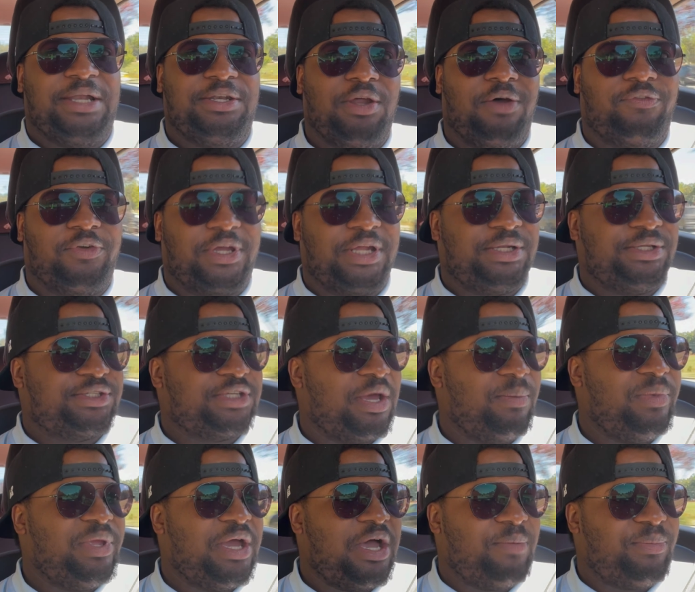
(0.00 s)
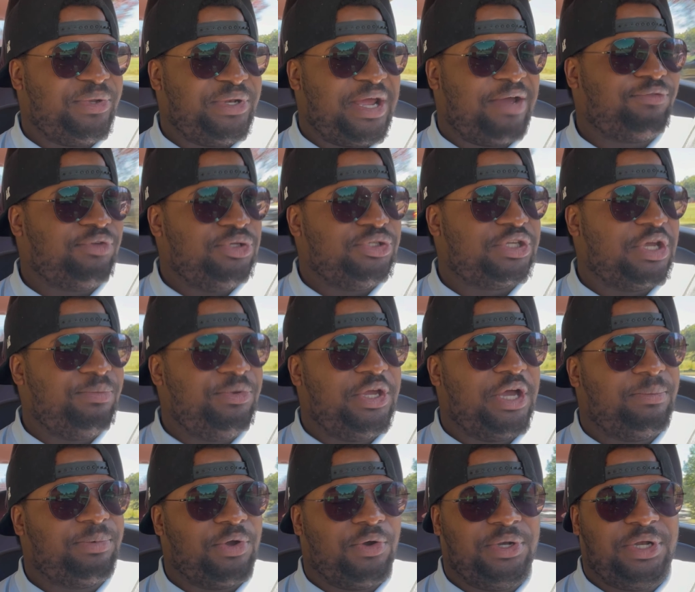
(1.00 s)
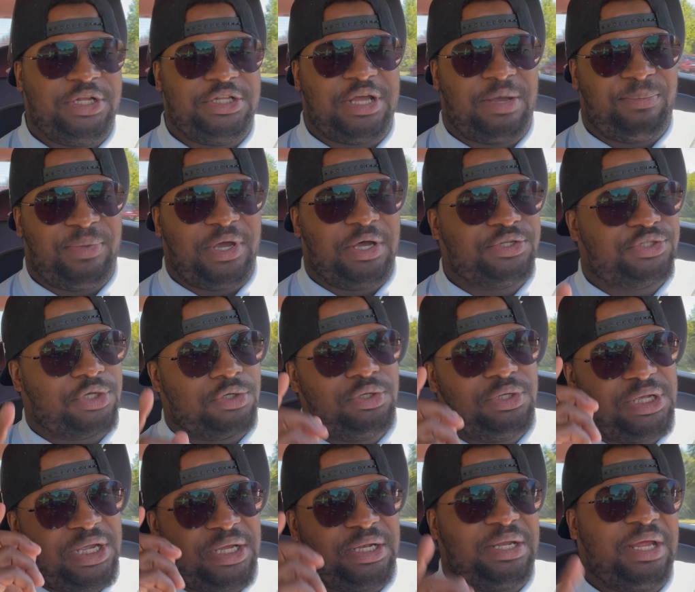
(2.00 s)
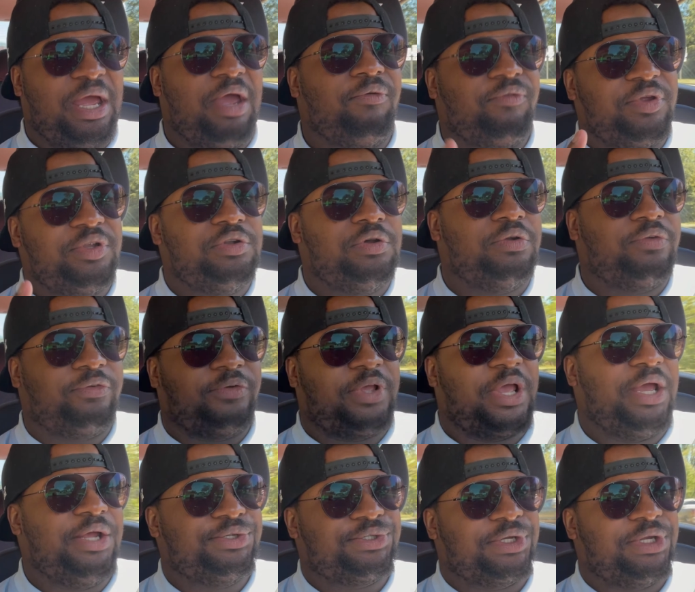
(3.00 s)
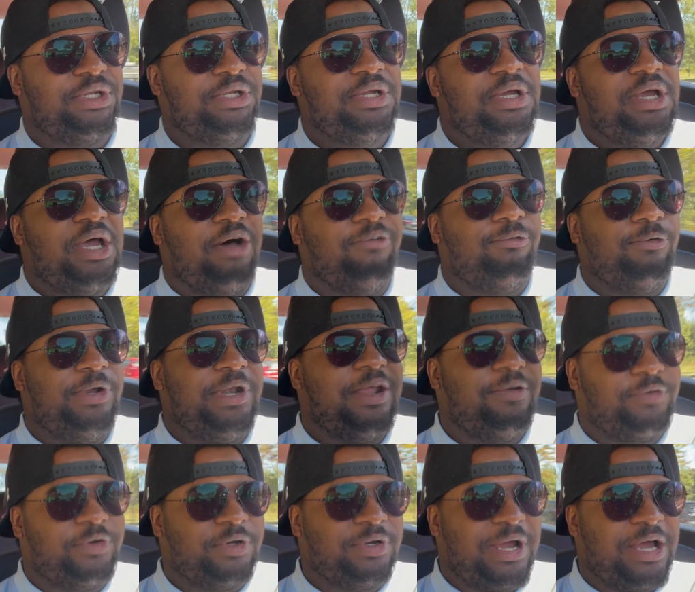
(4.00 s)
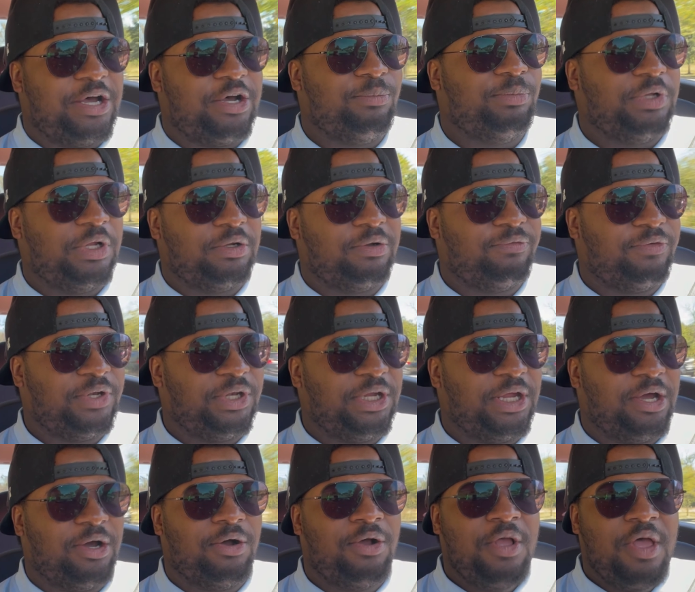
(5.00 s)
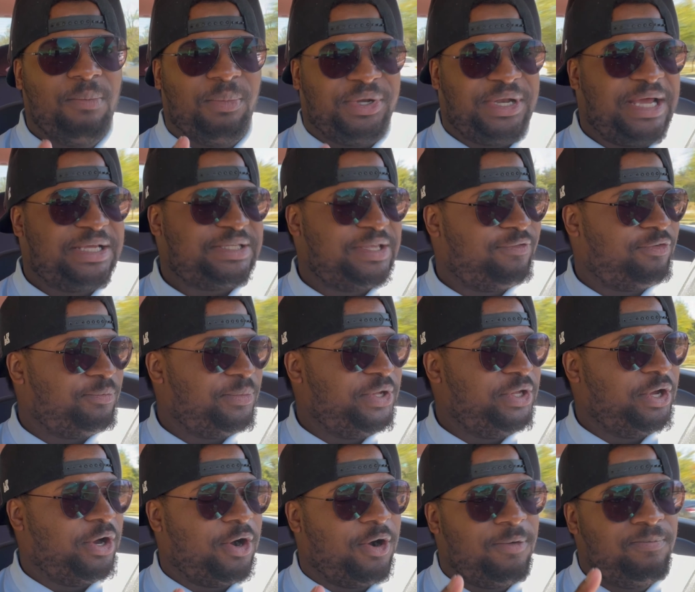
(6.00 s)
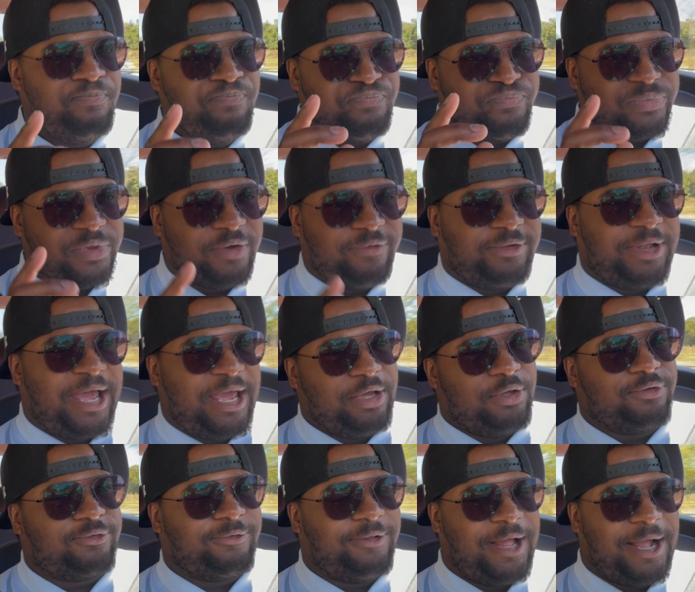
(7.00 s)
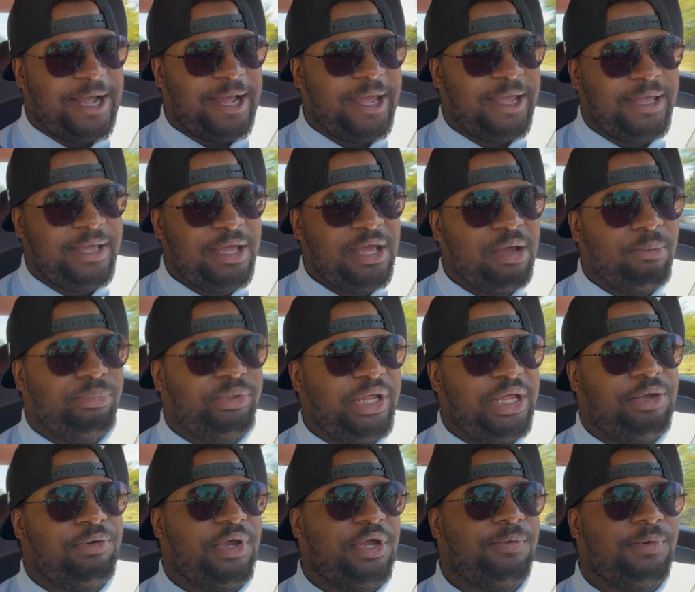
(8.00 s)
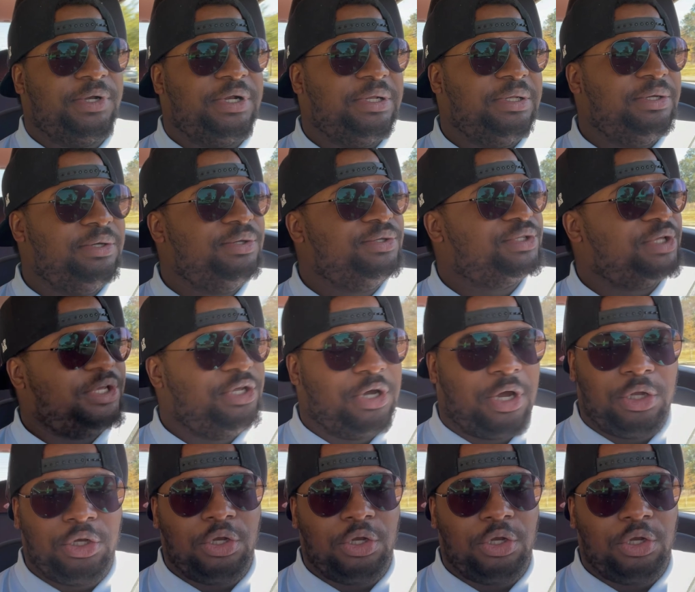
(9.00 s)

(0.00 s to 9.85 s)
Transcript: don't forget to sub me up. And after you sub me up, go and hit that bell so you get every notification of whenever I upload a video. But that's it for me, y'all. Fly Eagles Fly. Bleed Green Runner Losing. Y'all